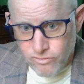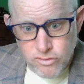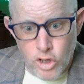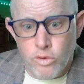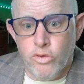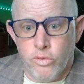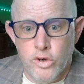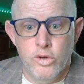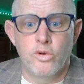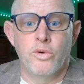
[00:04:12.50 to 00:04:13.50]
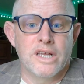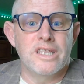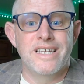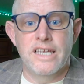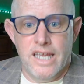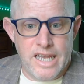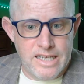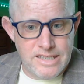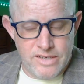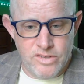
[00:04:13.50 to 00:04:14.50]
flowed through quickly
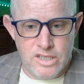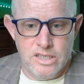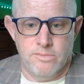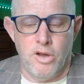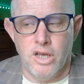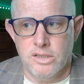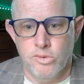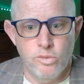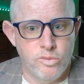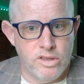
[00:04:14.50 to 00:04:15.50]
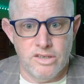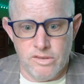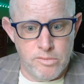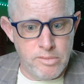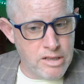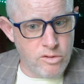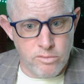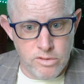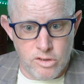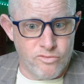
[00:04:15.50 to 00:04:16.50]
and as evenly as possible with as
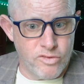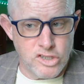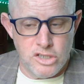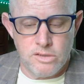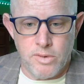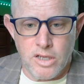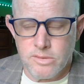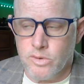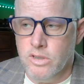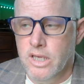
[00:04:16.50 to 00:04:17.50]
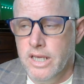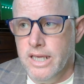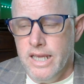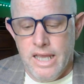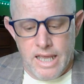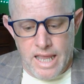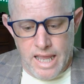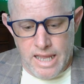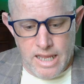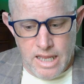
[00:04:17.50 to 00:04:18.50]
little friction as possible.
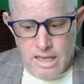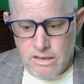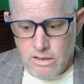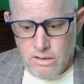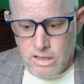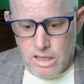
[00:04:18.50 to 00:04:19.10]
And